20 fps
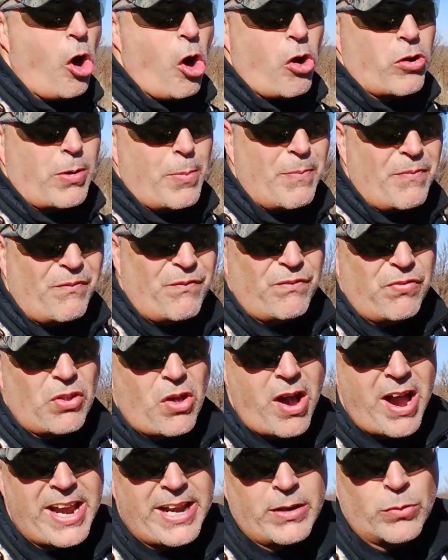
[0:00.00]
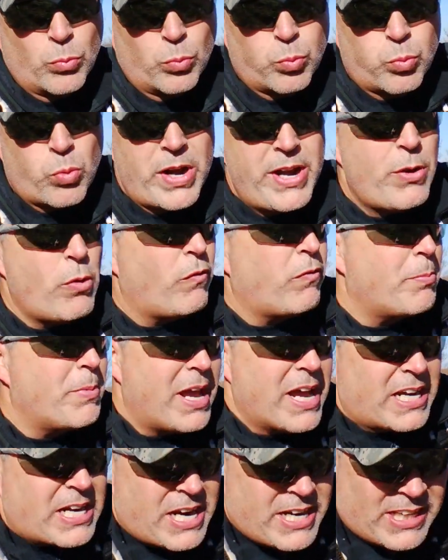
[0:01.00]
all come flying right over
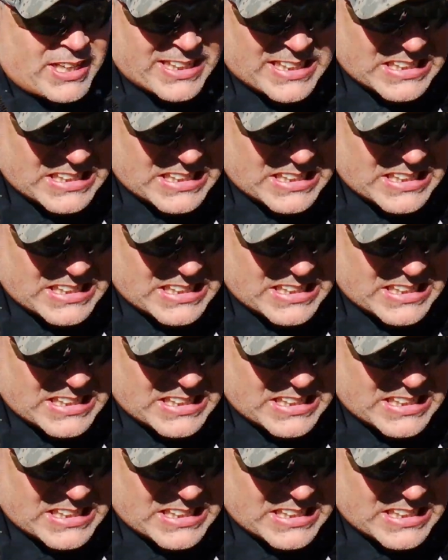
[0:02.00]
me. I kind of